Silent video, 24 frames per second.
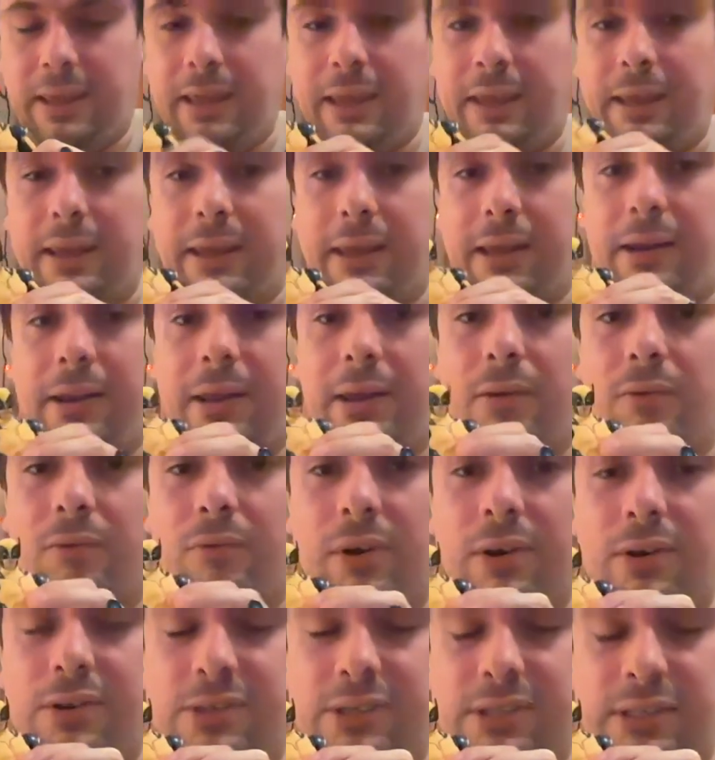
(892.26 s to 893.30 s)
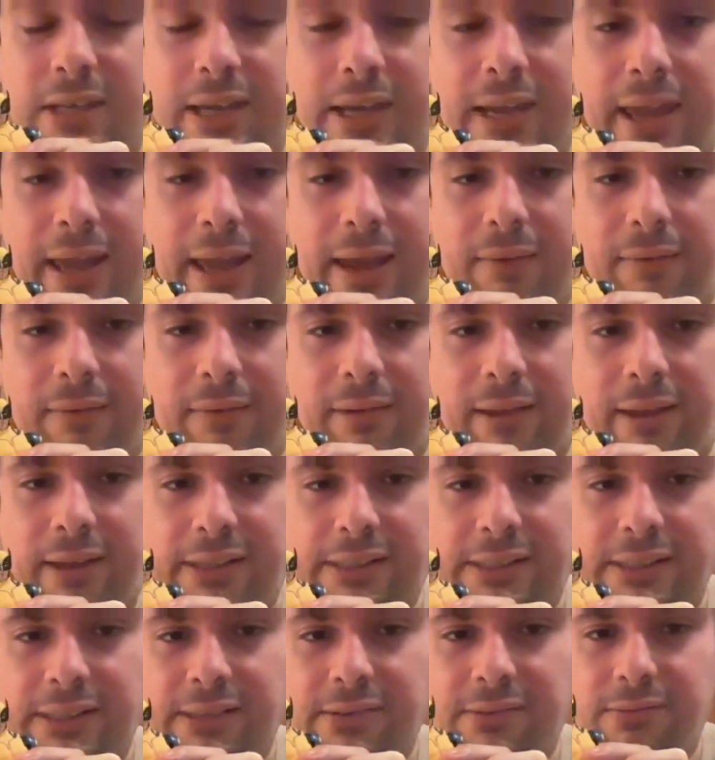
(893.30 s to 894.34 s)
Can rotate out like
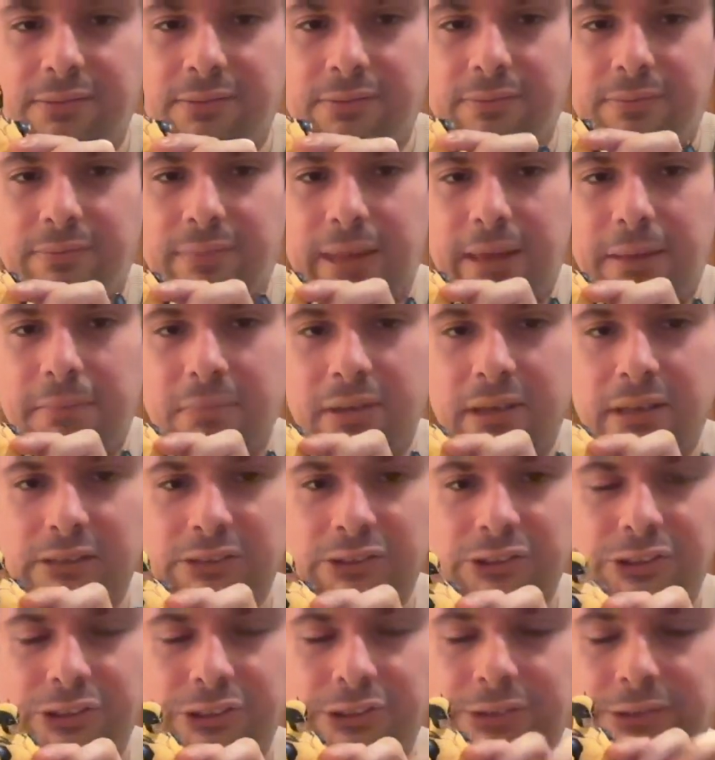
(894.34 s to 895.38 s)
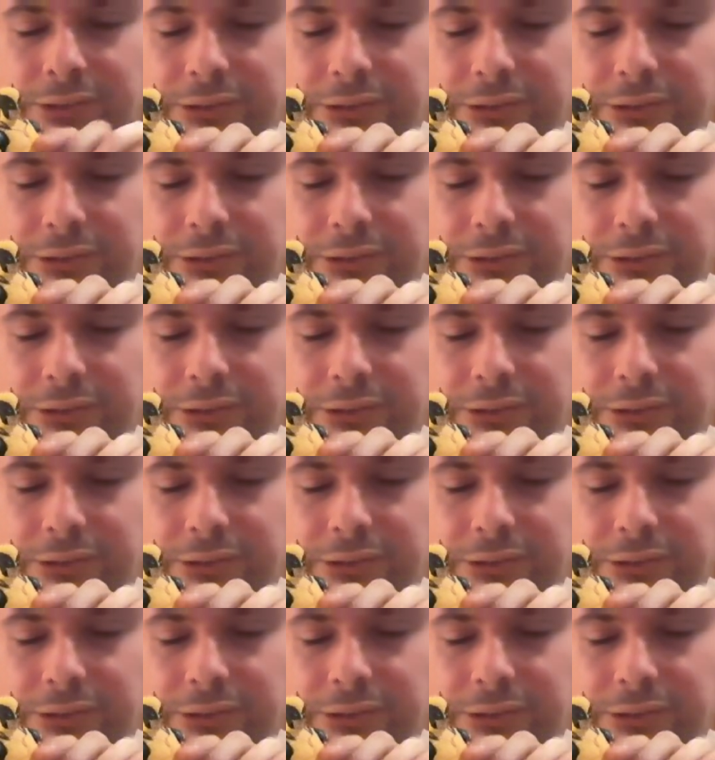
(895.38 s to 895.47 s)
so, that much.